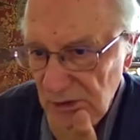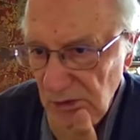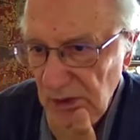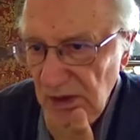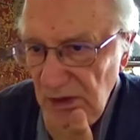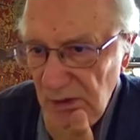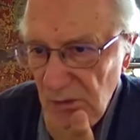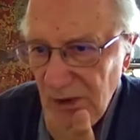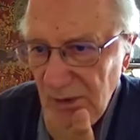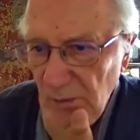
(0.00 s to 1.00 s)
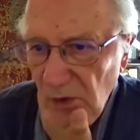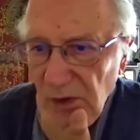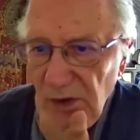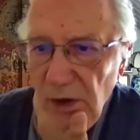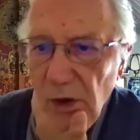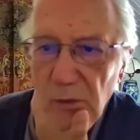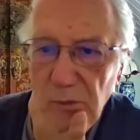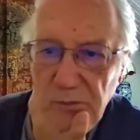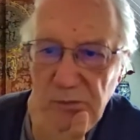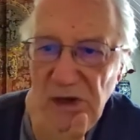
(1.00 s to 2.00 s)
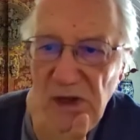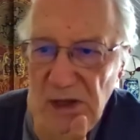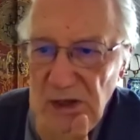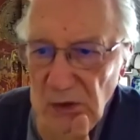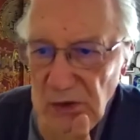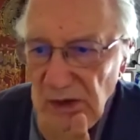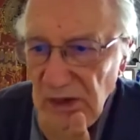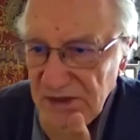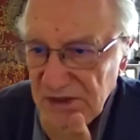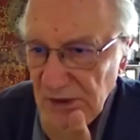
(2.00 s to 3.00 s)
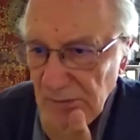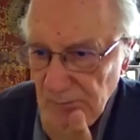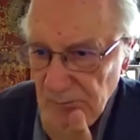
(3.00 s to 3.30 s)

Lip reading: do I need one more? No. Okay, listen.